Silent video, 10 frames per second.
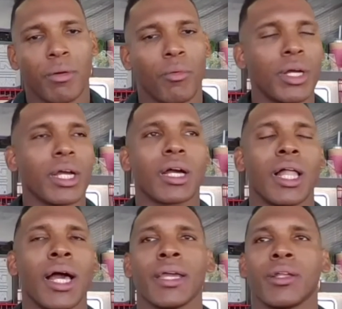But what
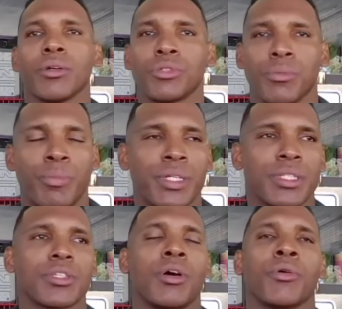client who's a
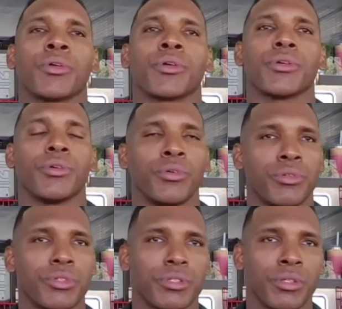business owner,
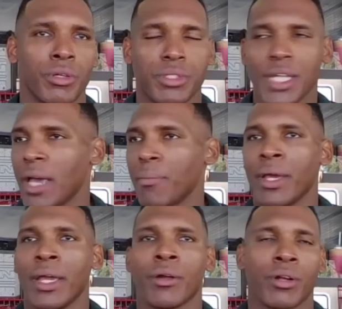who's,
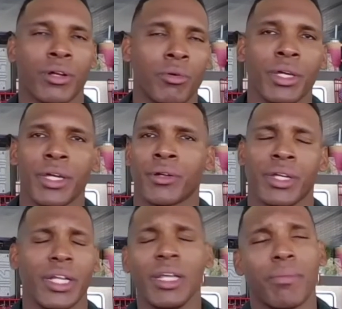type A or
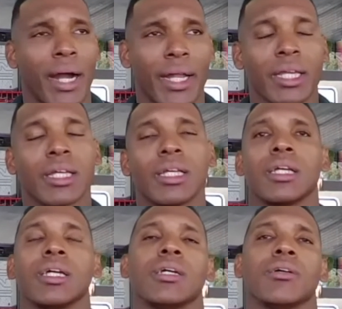go-getter, or anybody,
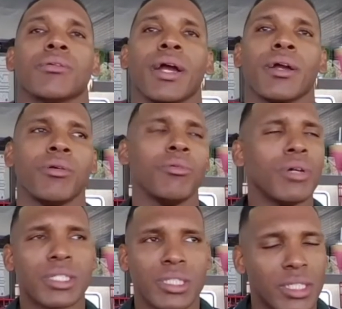right?
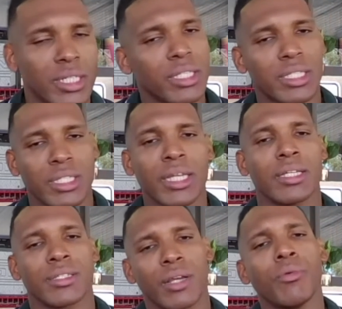Who wants to sit in the
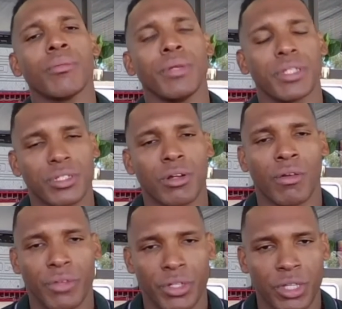stands? They want to be the
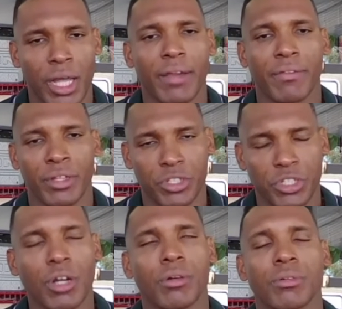star of their life, their
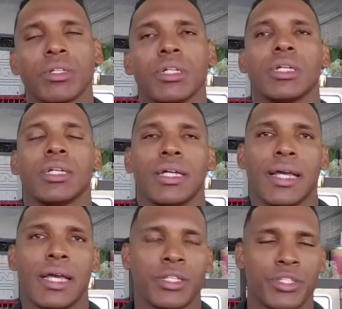show.
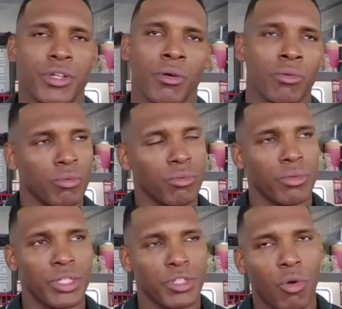And so
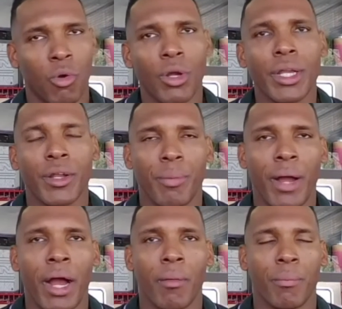this coordinator
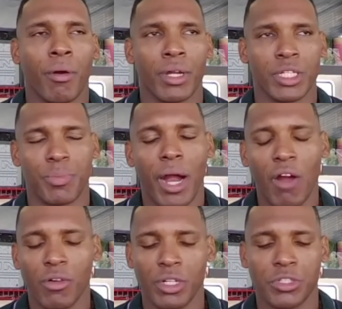part is
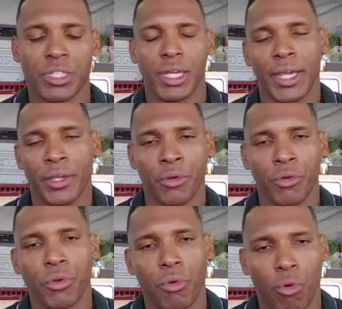powerful, saying, hey,
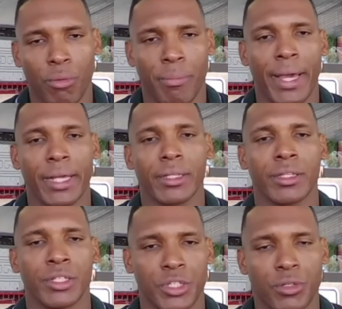you're the quarterback,
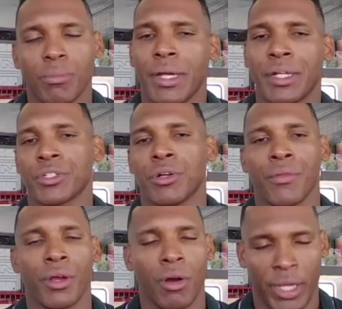the general manager
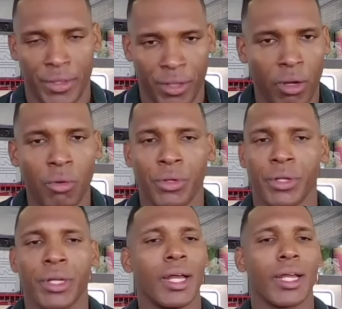and the
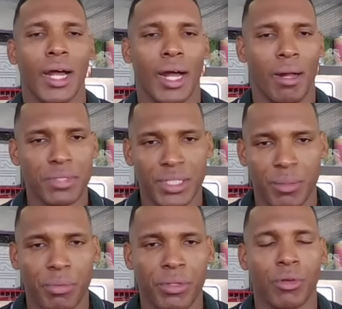owner. I'm
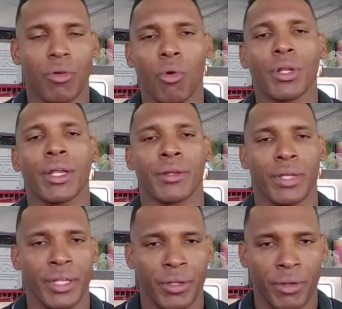simply the
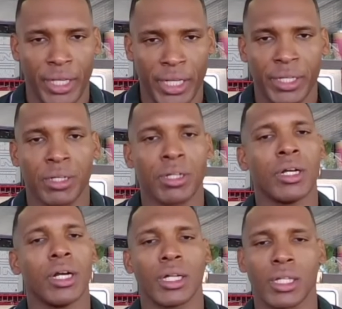coordinator in your
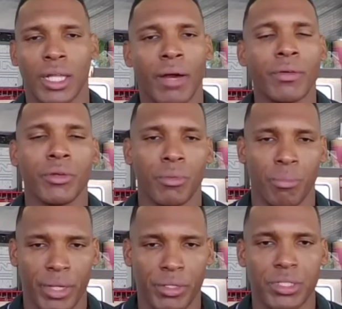ear, allowing you
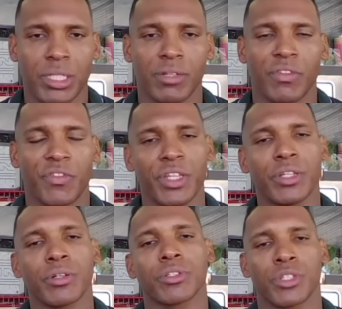to better see the
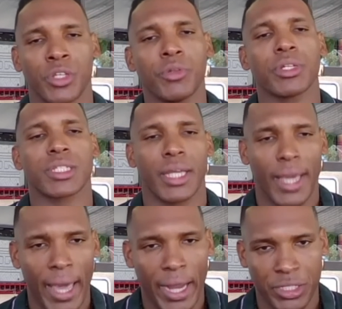field so you can
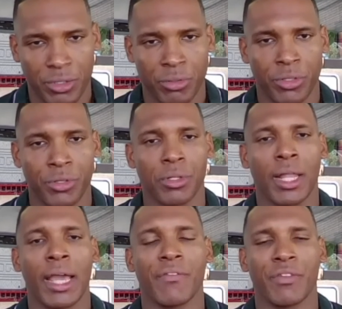take action on
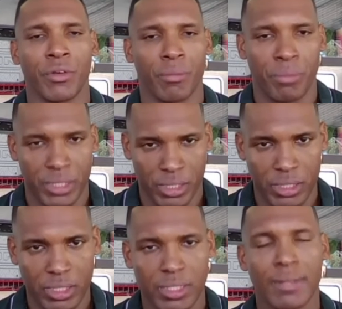your life and your
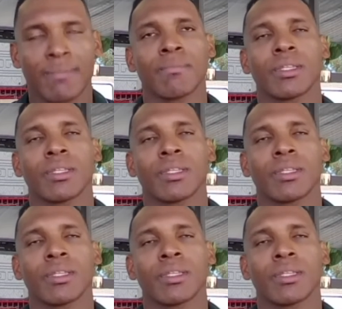business.